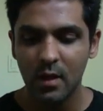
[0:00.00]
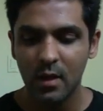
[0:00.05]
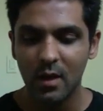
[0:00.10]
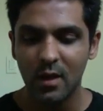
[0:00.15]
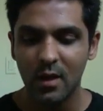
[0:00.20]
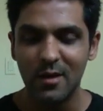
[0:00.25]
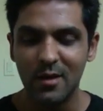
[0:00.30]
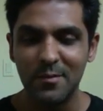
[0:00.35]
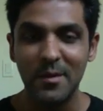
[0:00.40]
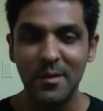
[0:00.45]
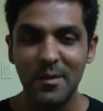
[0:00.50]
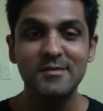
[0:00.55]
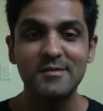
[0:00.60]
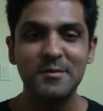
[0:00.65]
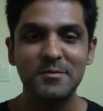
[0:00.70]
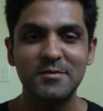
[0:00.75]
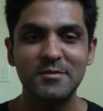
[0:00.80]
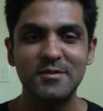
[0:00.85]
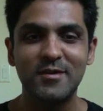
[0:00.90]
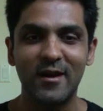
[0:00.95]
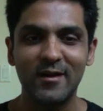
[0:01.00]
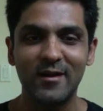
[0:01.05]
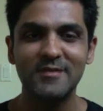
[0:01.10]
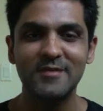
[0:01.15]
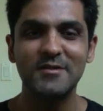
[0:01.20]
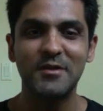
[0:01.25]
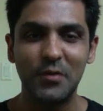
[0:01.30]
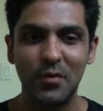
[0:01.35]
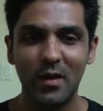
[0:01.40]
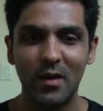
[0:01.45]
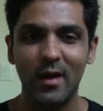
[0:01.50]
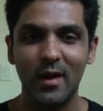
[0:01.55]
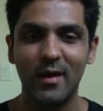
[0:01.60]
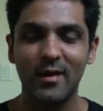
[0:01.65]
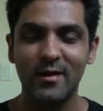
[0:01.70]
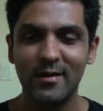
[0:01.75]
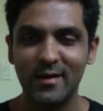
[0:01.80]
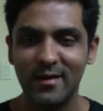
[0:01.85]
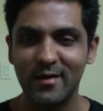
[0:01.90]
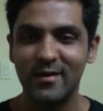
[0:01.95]
I'll make some strategy tonight
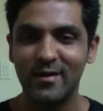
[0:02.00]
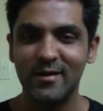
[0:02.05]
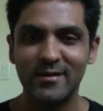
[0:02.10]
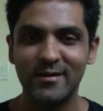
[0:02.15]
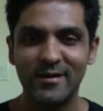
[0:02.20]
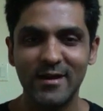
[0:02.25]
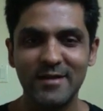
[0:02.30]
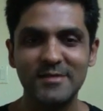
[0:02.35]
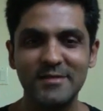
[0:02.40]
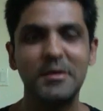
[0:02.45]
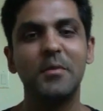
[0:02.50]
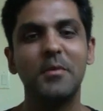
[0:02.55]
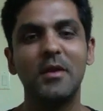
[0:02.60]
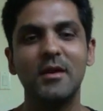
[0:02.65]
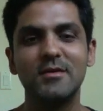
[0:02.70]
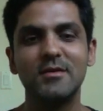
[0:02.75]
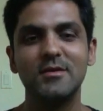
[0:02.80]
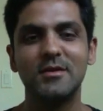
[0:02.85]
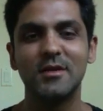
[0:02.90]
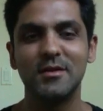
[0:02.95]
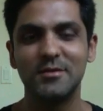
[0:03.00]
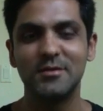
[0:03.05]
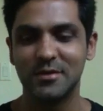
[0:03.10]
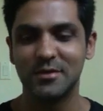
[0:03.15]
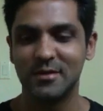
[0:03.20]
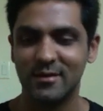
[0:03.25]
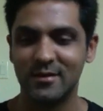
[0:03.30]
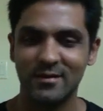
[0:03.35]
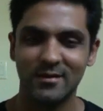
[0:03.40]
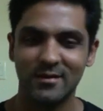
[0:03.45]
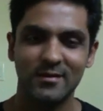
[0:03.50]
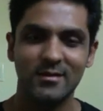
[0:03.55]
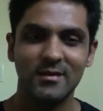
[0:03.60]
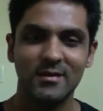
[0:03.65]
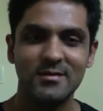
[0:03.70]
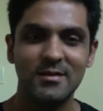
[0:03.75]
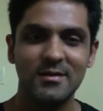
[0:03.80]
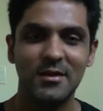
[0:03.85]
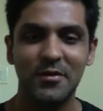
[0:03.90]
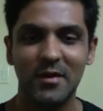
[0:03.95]
and take some initiation.
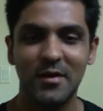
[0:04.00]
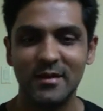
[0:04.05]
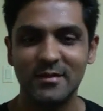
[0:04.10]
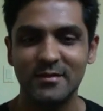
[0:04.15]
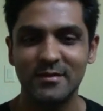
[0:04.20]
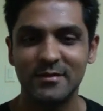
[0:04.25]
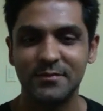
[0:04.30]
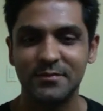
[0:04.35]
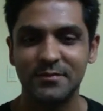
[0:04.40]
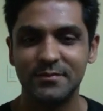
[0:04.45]
See you guys.